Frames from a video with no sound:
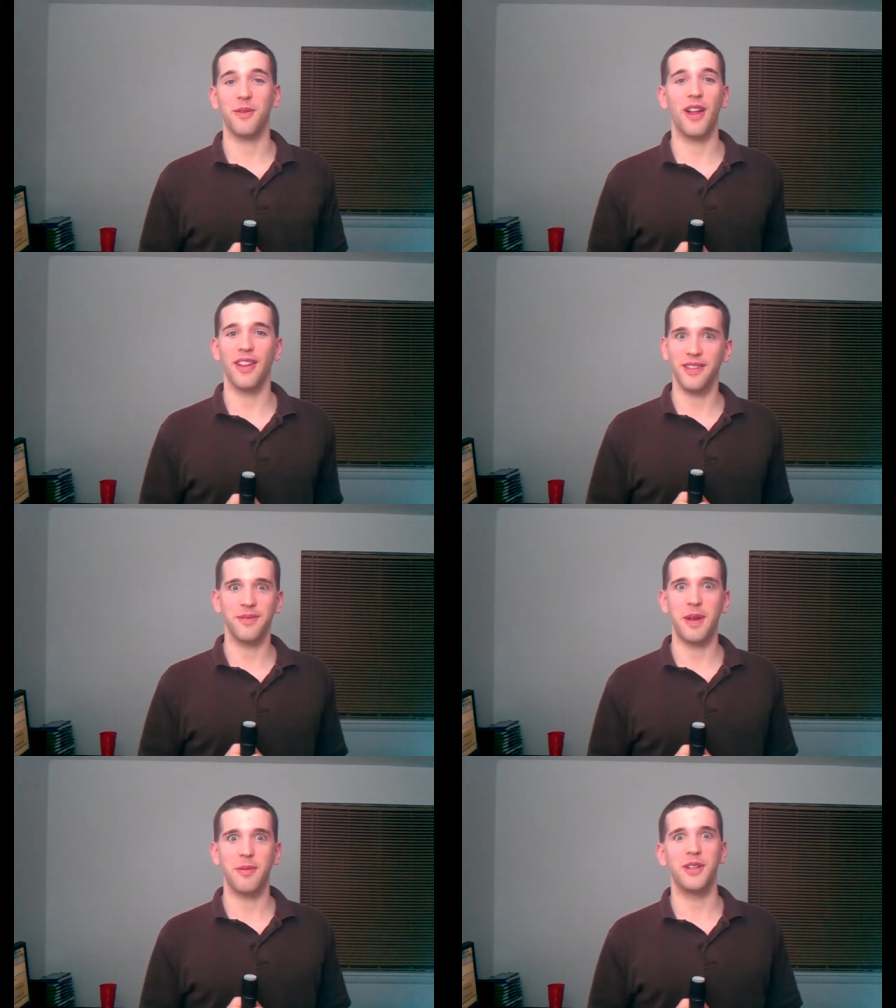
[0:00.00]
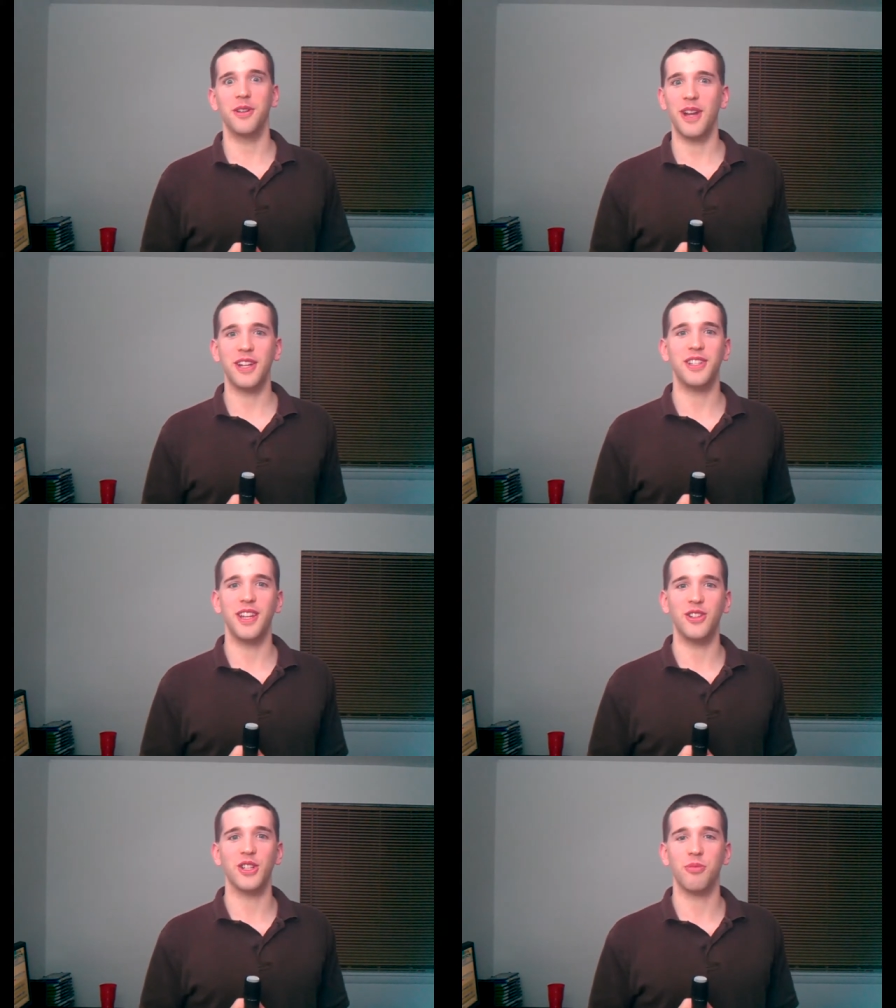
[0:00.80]
Well, maybe the duration
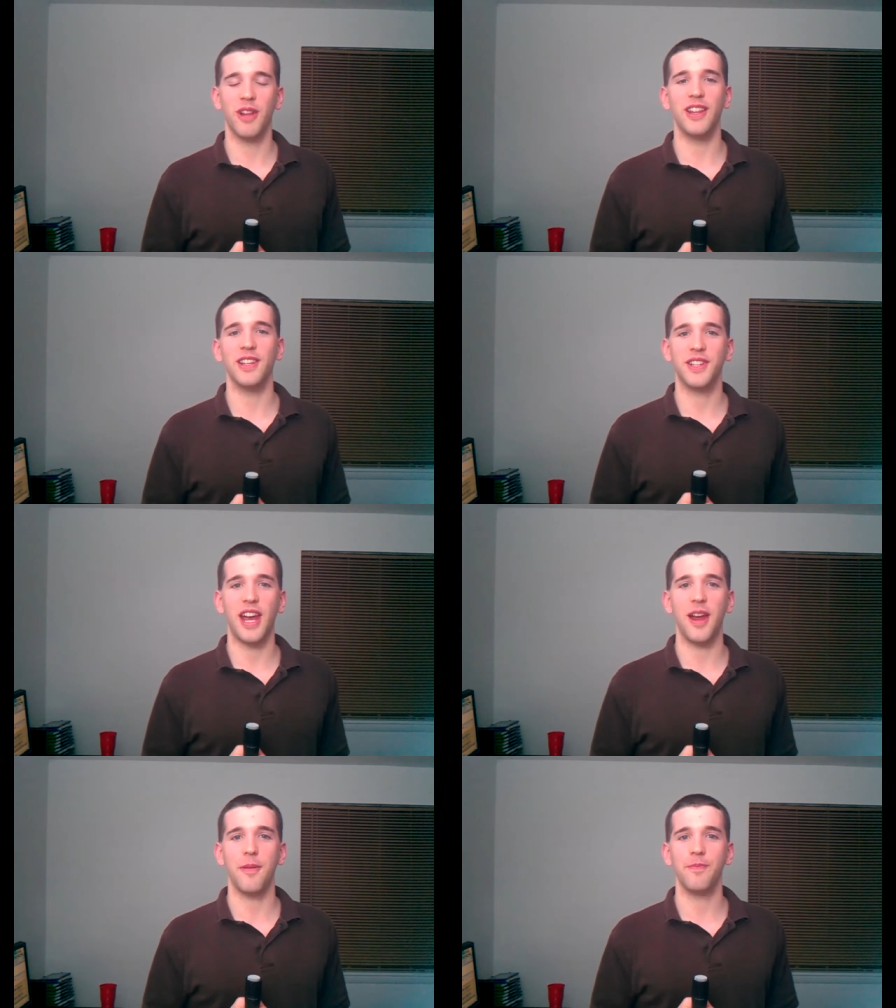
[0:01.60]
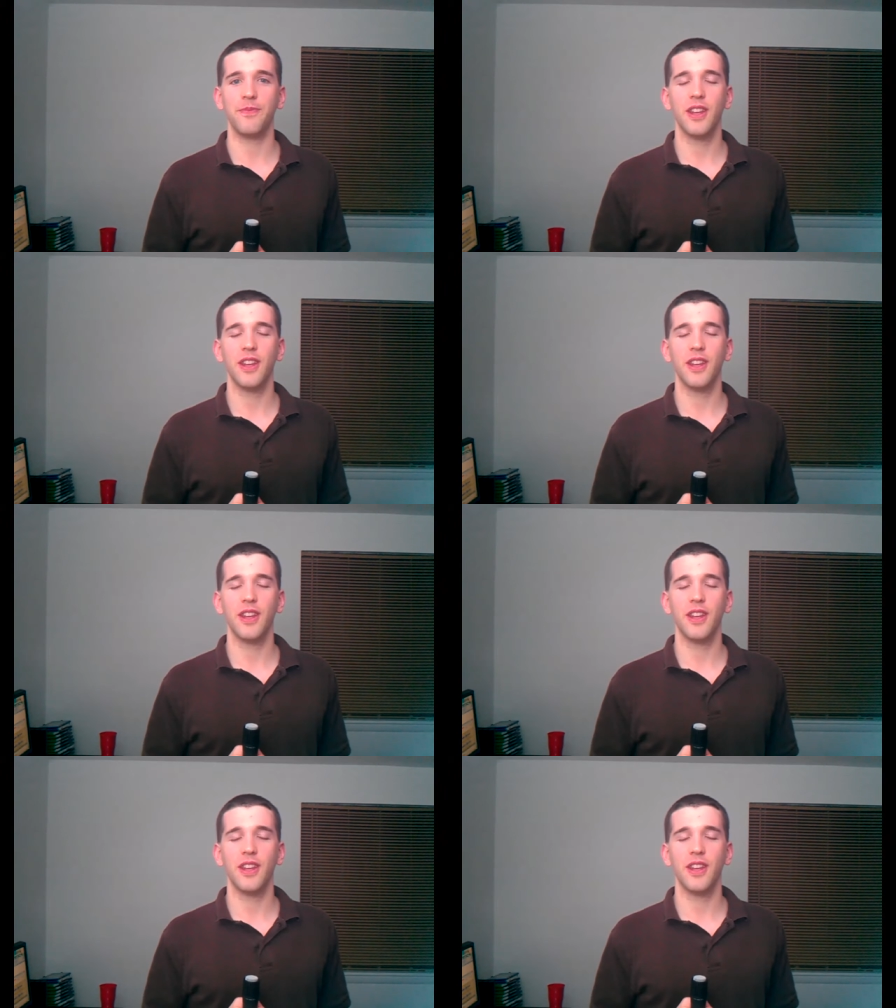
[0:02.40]
that you just play this game.